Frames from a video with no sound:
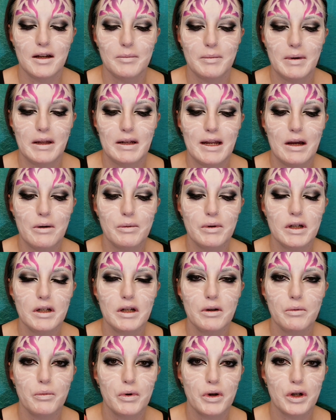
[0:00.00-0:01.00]
And now we're
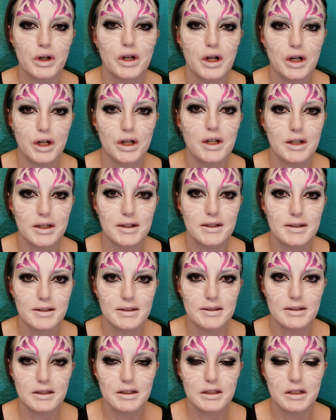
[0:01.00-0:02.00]
gonna work
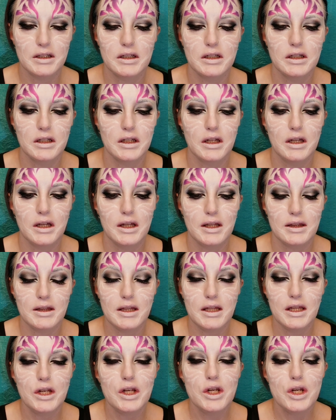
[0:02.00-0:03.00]
on
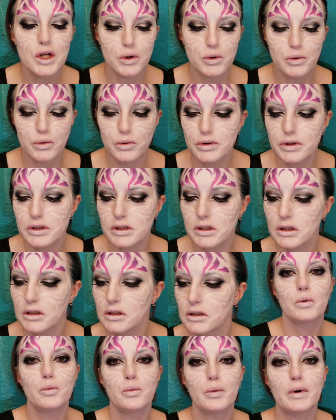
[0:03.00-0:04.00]
the nose,
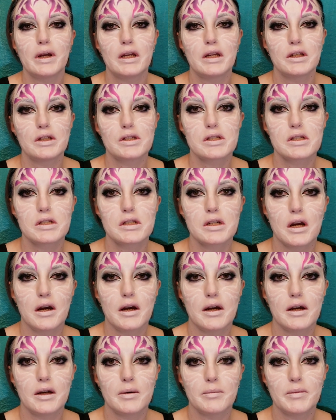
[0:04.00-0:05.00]
which
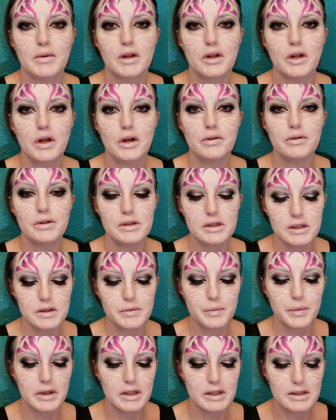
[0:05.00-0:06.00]
the nose is
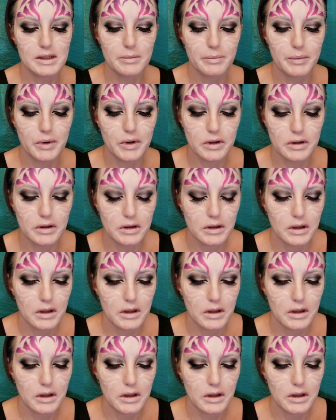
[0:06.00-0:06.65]
pretty simple.